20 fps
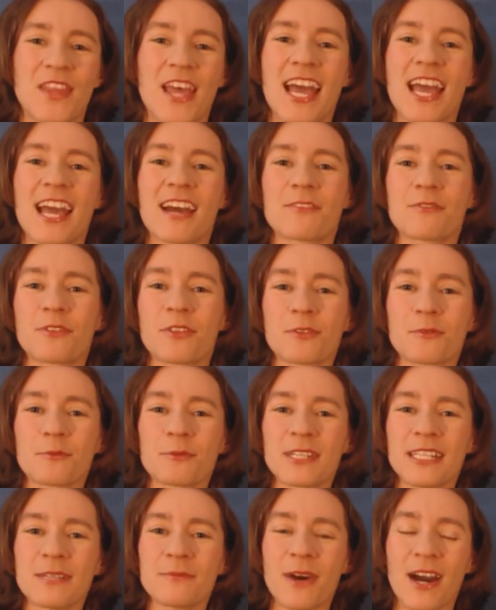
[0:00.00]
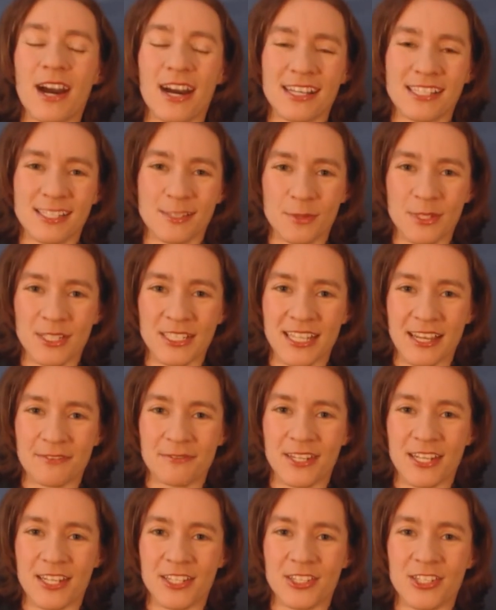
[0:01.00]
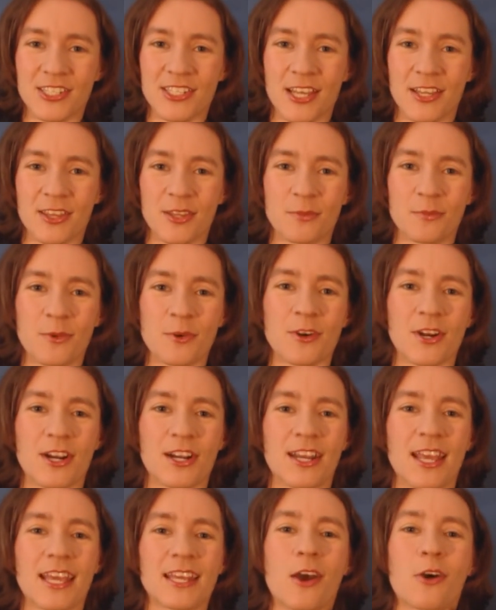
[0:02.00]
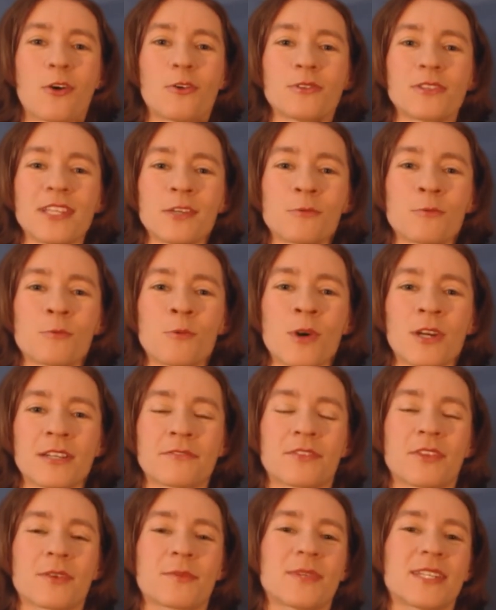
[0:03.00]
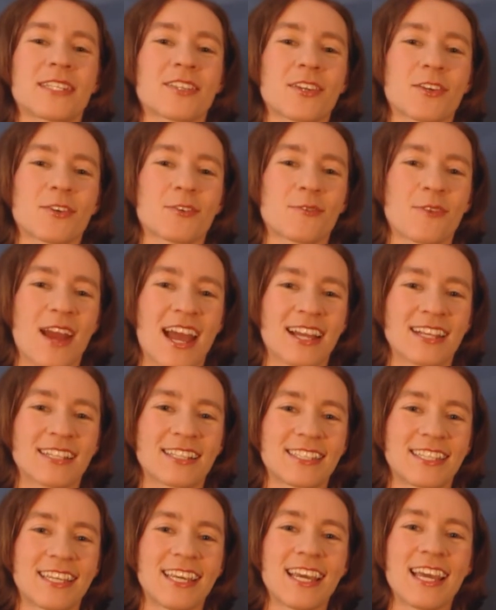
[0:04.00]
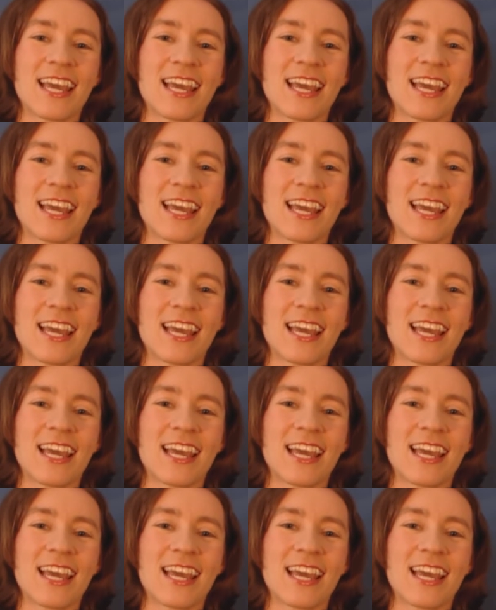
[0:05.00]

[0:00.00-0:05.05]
I have three possible definitions on the board, and only one of them is correct.